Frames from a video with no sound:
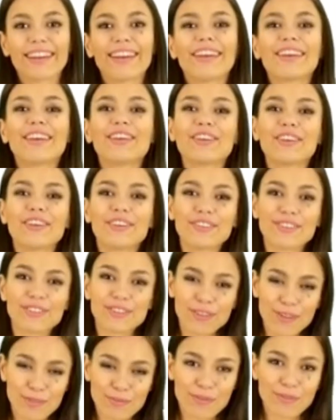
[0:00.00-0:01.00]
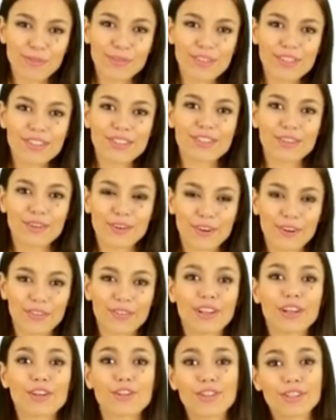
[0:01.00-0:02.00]
Although it is an amino
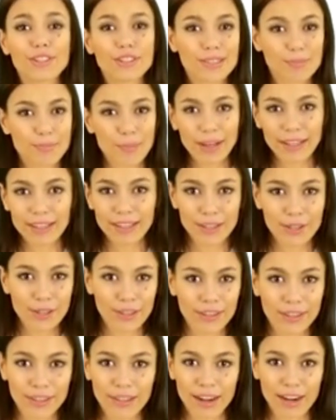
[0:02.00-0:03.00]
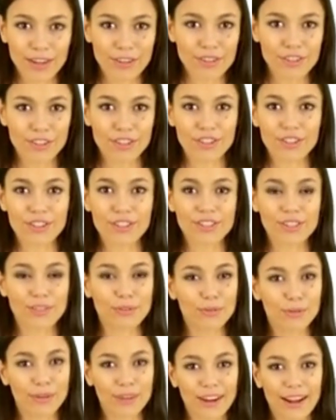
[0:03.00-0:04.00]
acid, L-carnitine is not used to
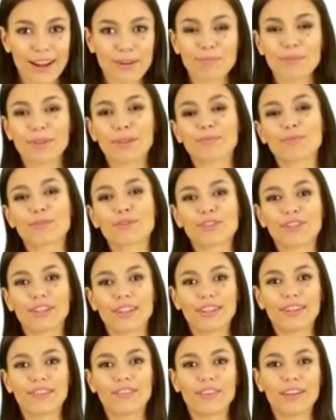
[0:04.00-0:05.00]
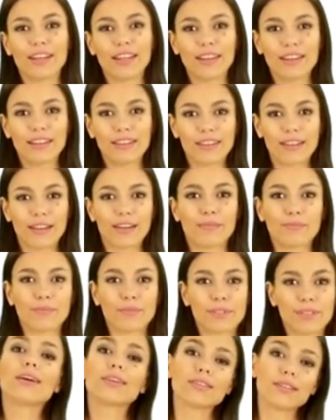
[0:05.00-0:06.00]
make proteins. What
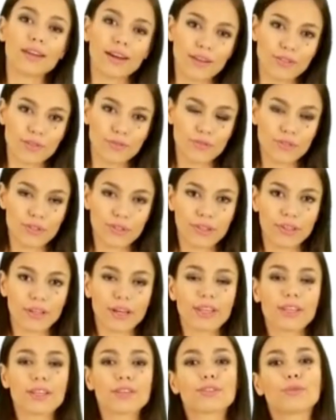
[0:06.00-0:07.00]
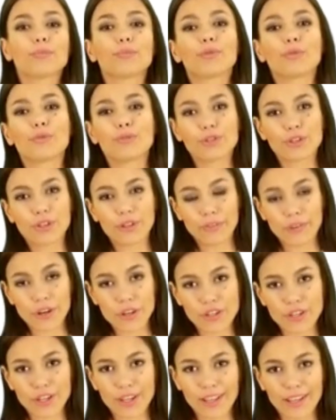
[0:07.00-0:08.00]
is acetyl-L-Carnitine used for?
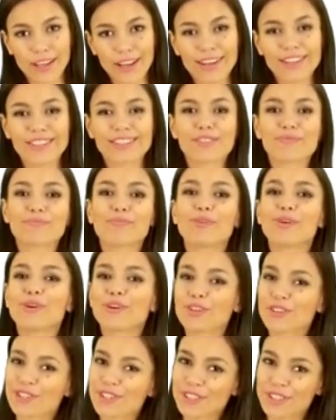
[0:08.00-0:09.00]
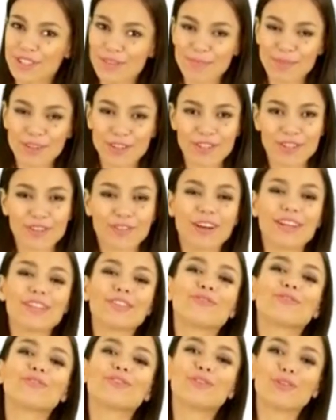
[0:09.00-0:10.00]
Acetyl-L-Carnitine
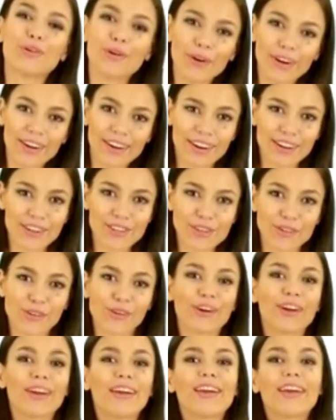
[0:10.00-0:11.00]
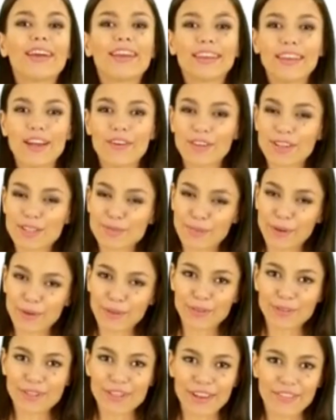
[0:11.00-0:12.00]
is used for a variety of mental
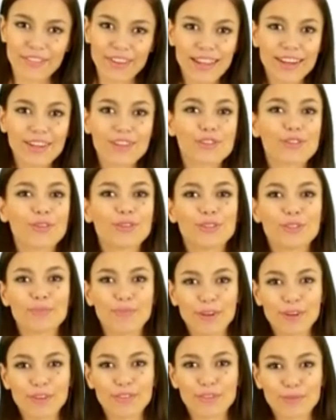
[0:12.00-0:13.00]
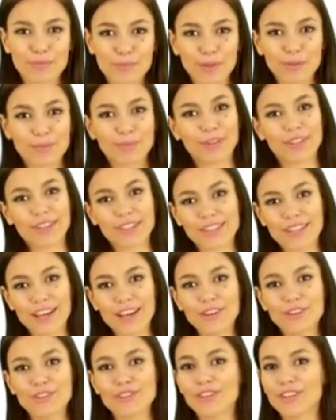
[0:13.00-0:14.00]
disorders including Alzheimer's
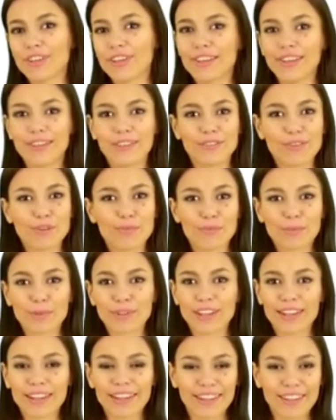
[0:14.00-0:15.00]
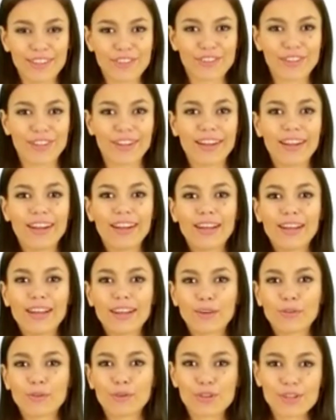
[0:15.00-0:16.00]
disease, age-related memory loss,
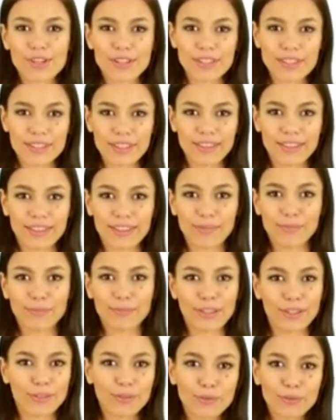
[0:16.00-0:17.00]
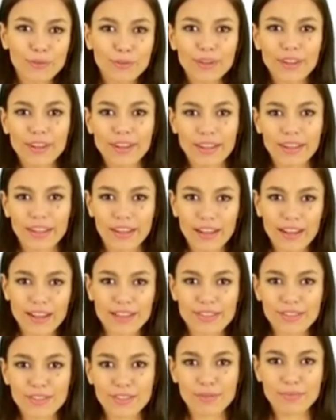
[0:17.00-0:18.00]
late-life depression, thinking
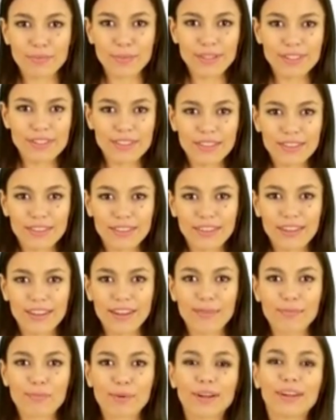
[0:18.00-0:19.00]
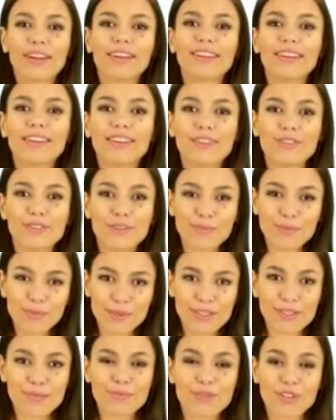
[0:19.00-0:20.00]
problems related to alcoholism,
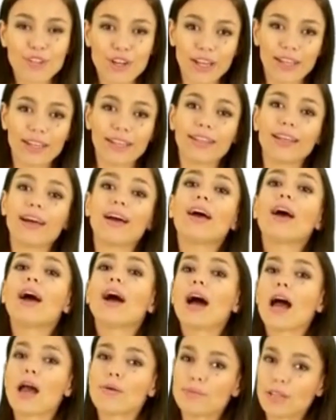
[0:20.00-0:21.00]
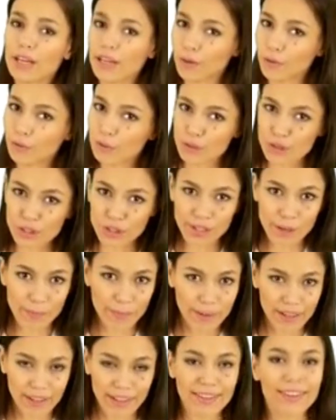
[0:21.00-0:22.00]
thinking problems related to Lyme disease,
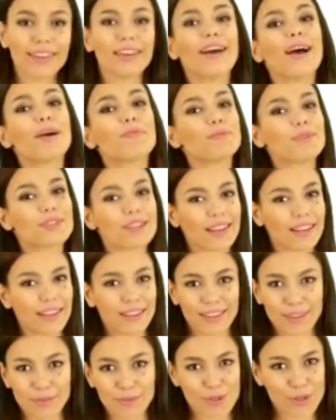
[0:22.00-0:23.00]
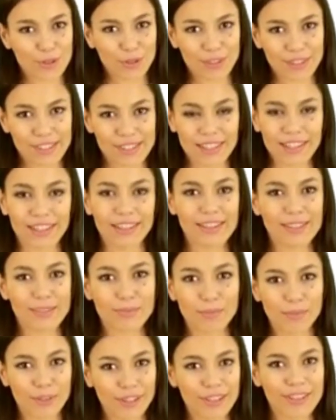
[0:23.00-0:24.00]
and thinking problems related to
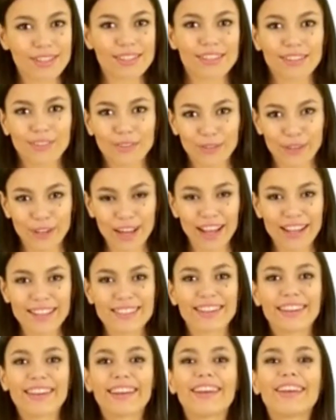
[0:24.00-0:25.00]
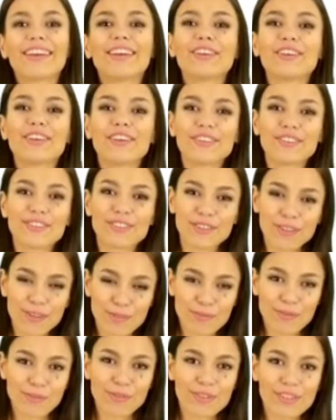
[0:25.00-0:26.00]
very poor liver function,
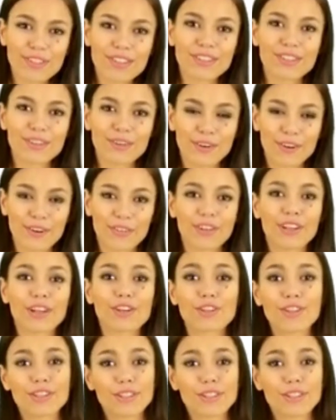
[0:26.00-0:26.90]
hepatic encephalopathy.